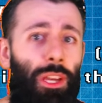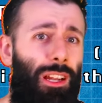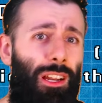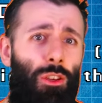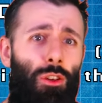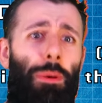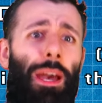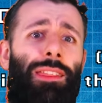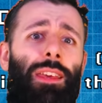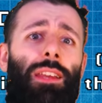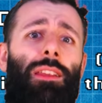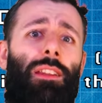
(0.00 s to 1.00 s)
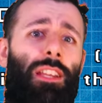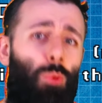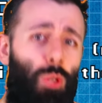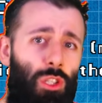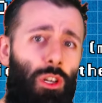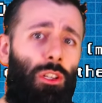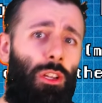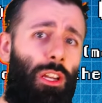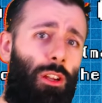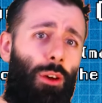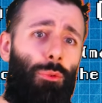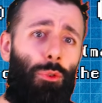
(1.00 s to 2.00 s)
and I knew back then that it was not good
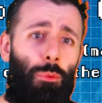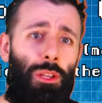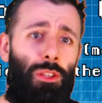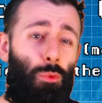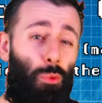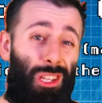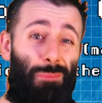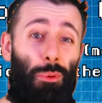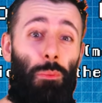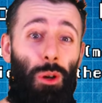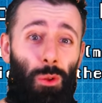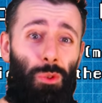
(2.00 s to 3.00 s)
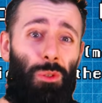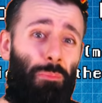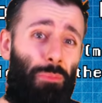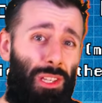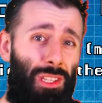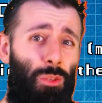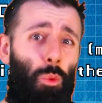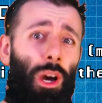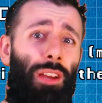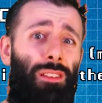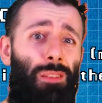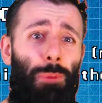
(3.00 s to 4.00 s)
enough for me to really promote. This is
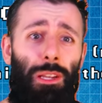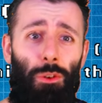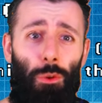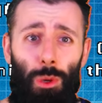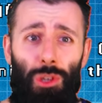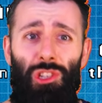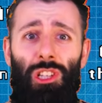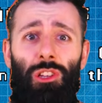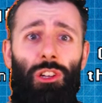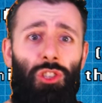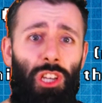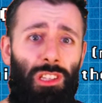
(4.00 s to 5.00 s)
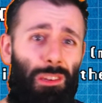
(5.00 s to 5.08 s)
why, despite originally launching it